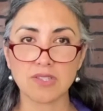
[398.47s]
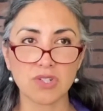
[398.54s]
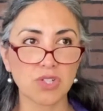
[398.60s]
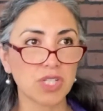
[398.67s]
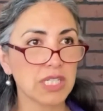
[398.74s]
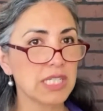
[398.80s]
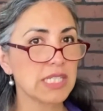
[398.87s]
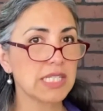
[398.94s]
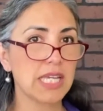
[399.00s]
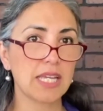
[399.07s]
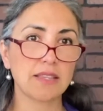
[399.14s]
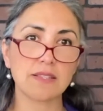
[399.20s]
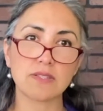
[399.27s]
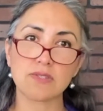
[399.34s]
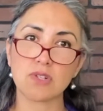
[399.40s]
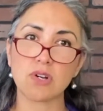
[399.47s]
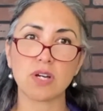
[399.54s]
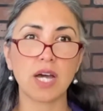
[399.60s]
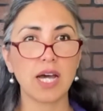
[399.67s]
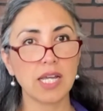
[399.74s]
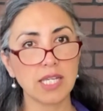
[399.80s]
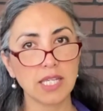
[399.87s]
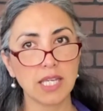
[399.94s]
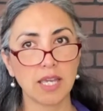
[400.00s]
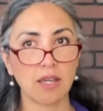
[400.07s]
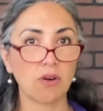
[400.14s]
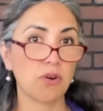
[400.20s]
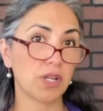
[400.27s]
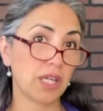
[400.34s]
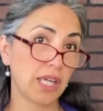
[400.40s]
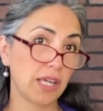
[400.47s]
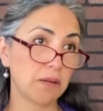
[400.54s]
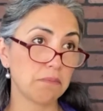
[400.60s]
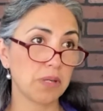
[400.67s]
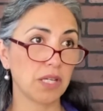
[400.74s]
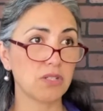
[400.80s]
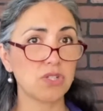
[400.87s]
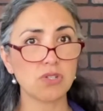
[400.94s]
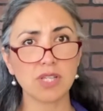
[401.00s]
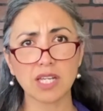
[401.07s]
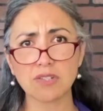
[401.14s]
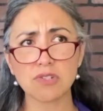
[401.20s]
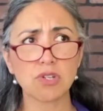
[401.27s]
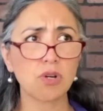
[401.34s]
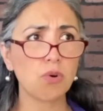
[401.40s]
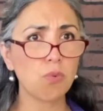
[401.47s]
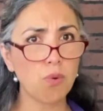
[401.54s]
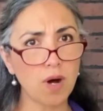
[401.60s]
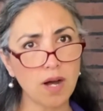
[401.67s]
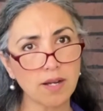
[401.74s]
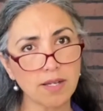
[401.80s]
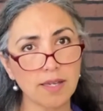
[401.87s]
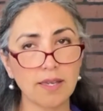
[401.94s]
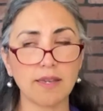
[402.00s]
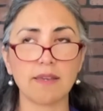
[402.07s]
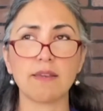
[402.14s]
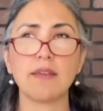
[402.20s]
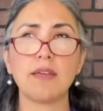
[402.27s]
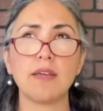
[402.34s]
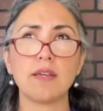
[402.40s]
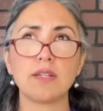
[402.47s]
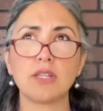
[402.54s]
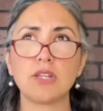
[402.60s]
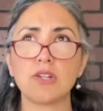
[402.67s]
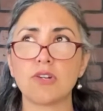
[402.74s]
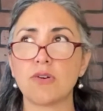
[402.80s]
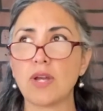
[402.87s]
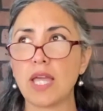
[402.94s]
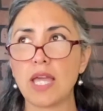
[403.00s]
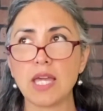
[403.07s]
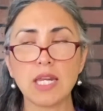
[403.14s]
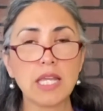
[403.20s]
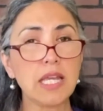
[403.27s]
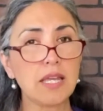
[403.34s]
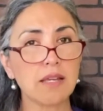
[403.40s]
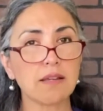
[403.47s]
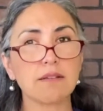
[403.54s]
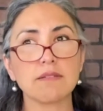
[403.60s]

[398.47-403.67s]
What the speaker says: Are you going to take this dog hiking or camping? Do you like to go walking? You know, any